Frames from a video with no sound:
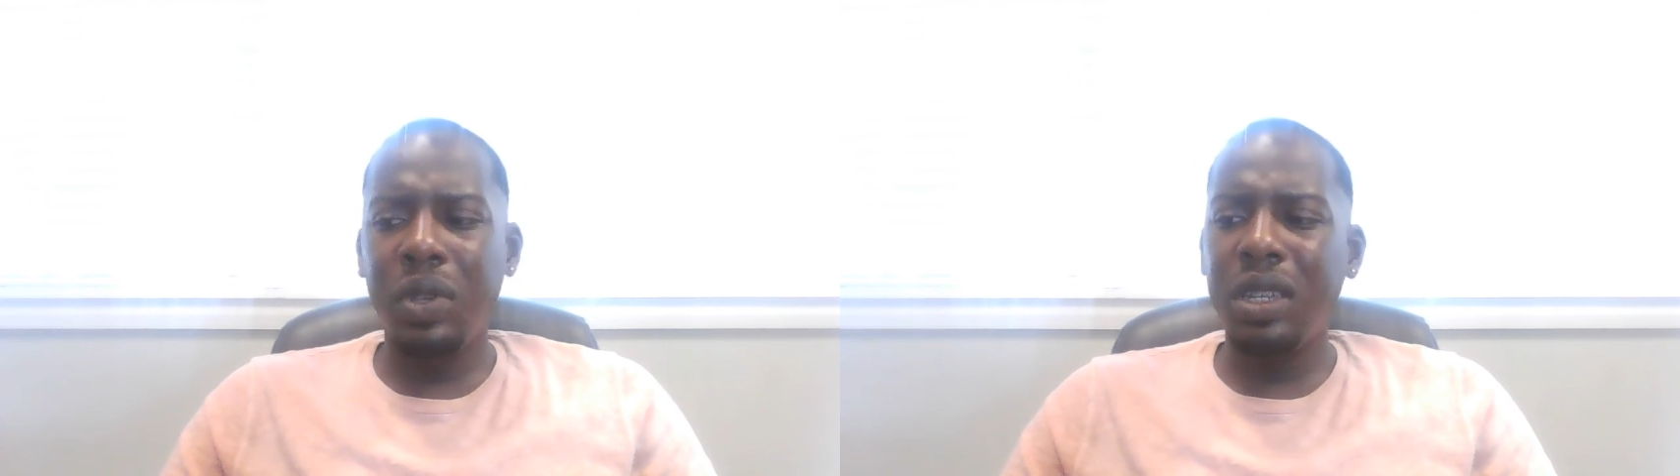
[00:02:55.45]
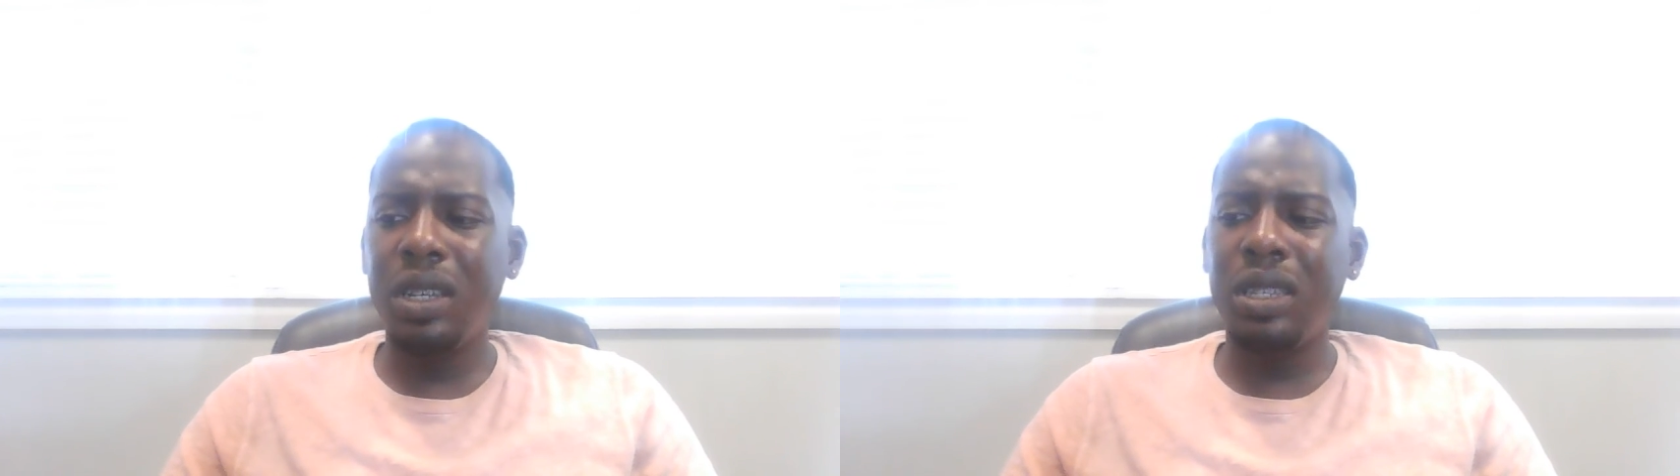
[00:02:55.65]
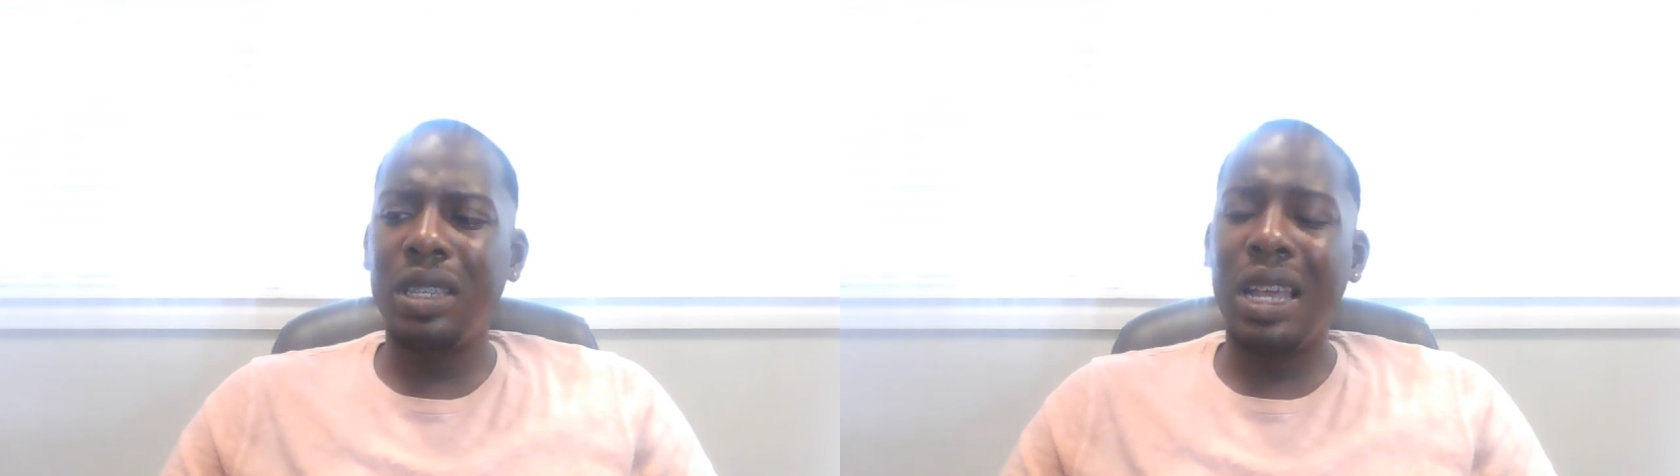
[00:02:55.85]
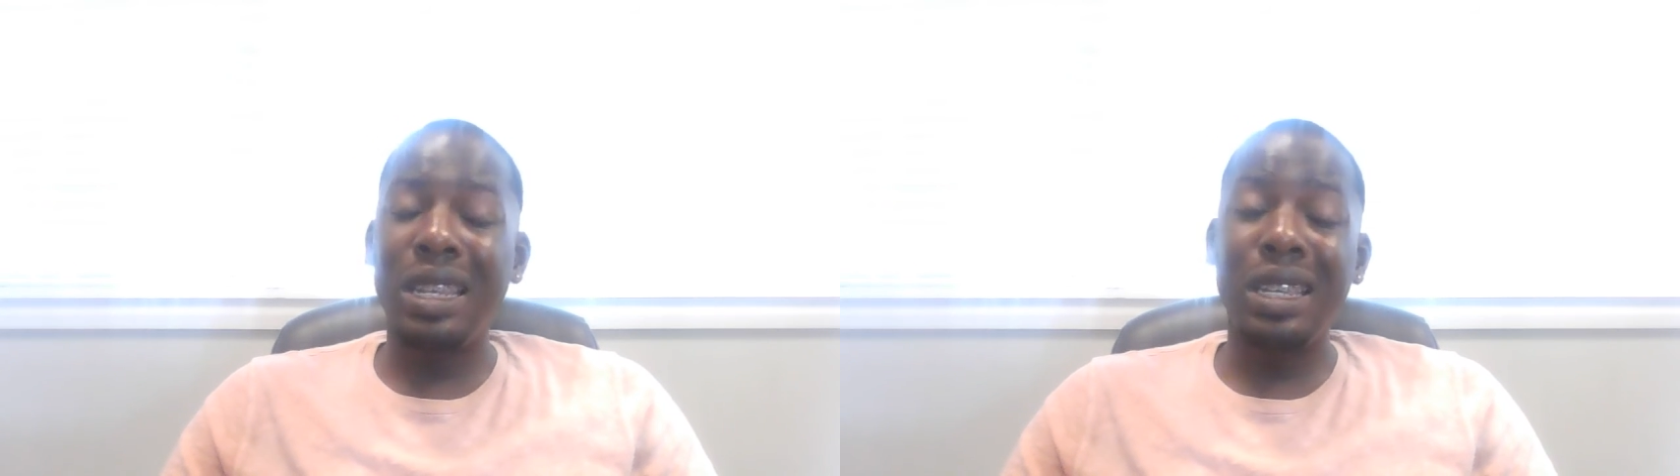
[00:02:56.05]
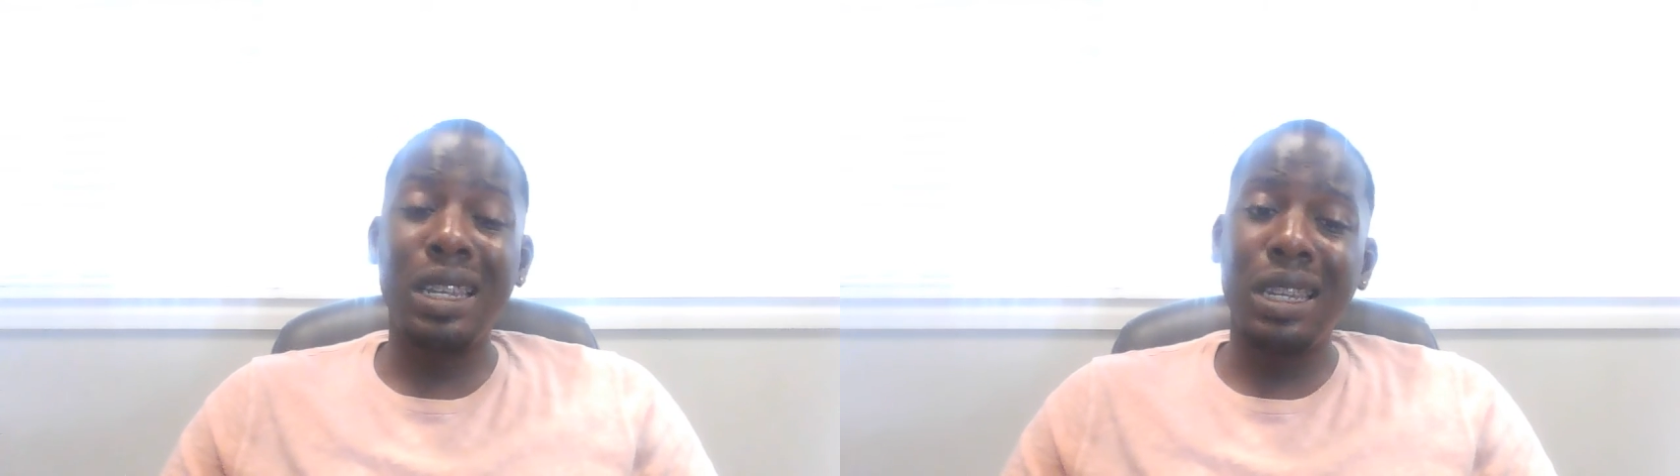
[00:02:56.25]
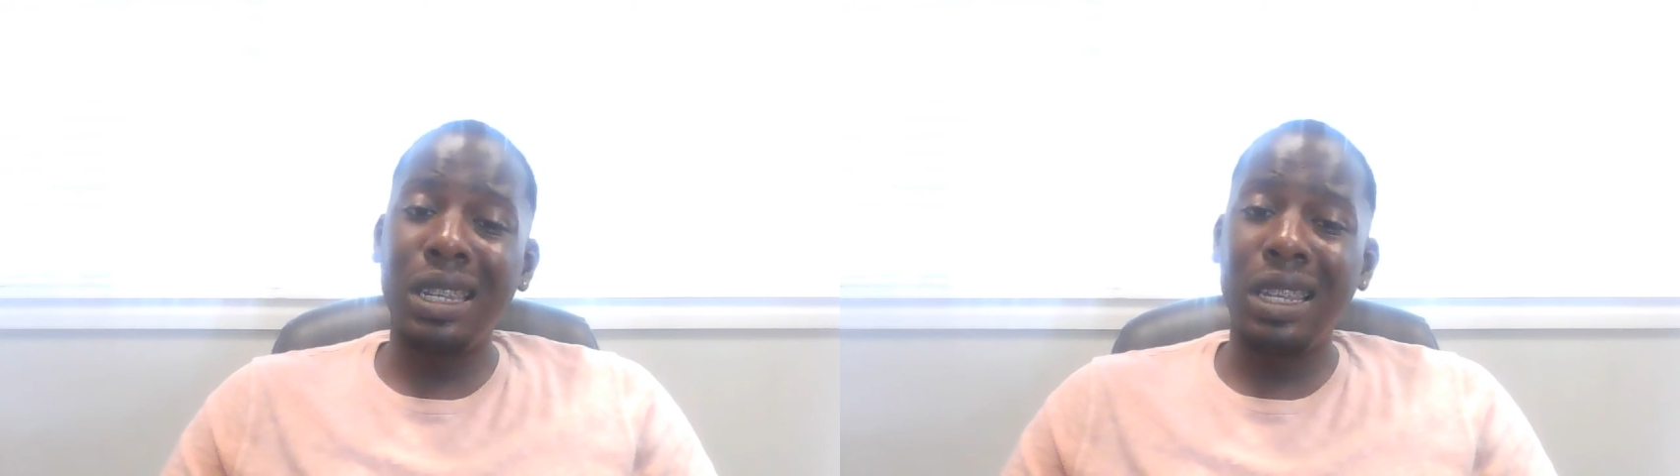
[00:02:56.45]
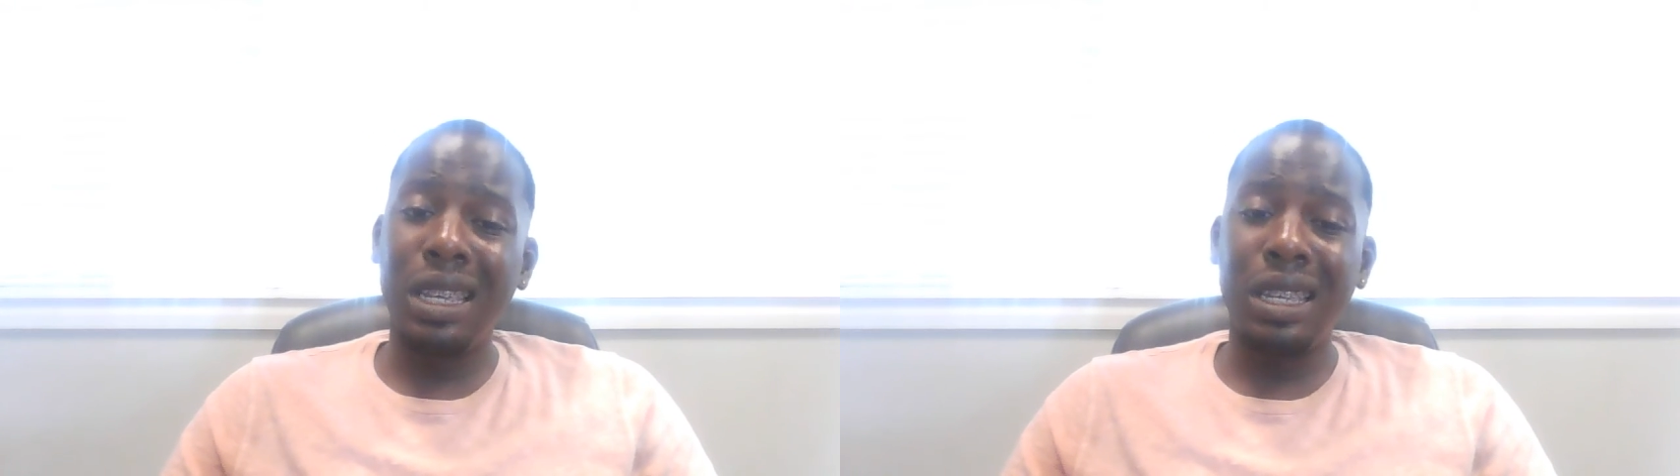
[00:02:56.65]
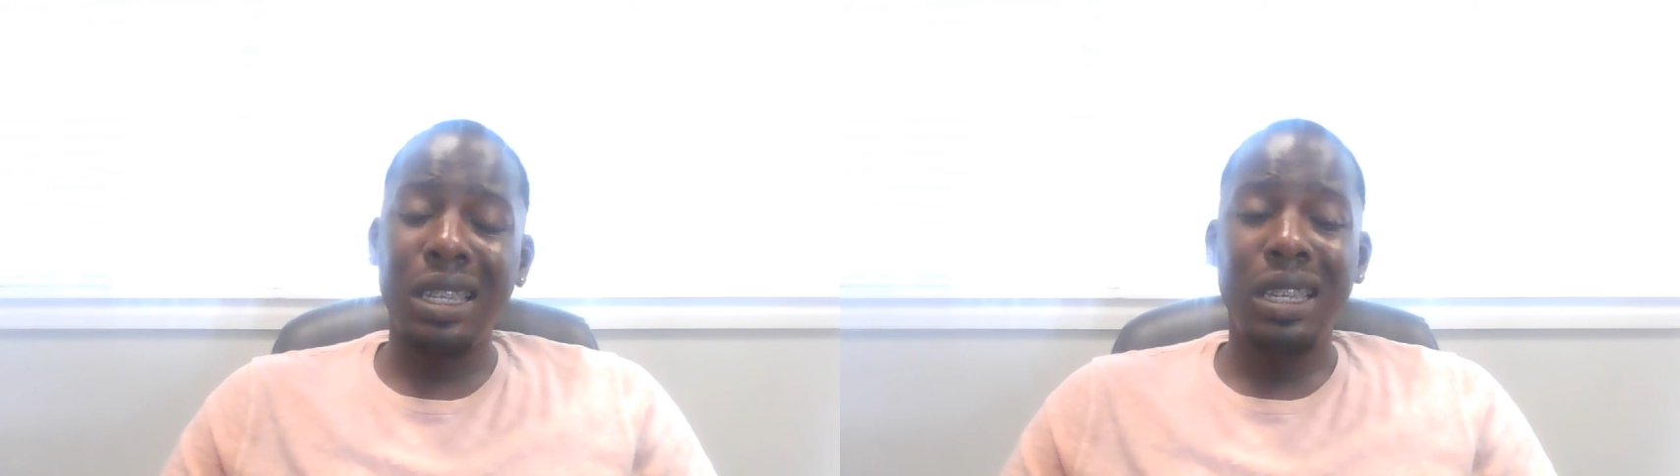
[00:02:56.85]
because at the end of the